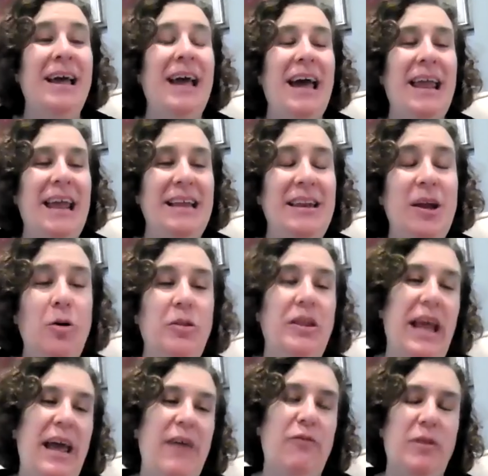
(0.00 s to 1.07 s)
And I know
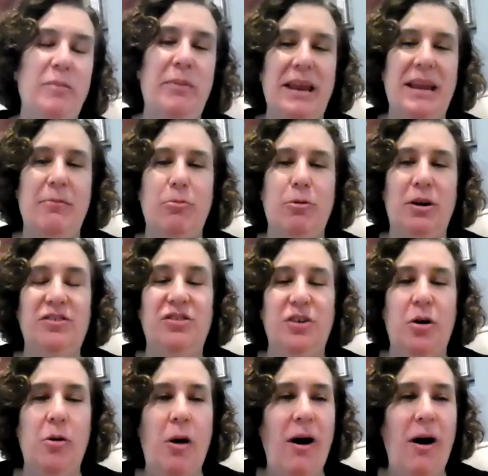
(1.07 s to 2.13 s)
that everybody worked
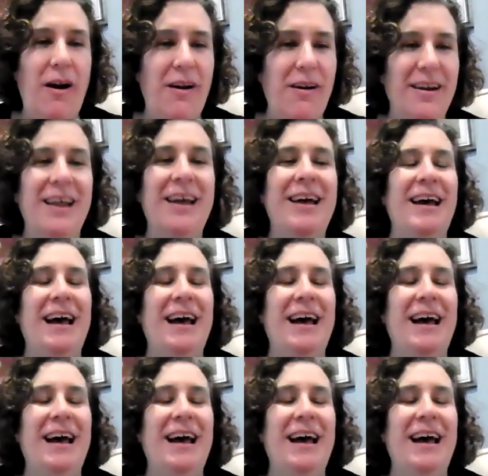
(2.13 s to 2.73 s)
so hard,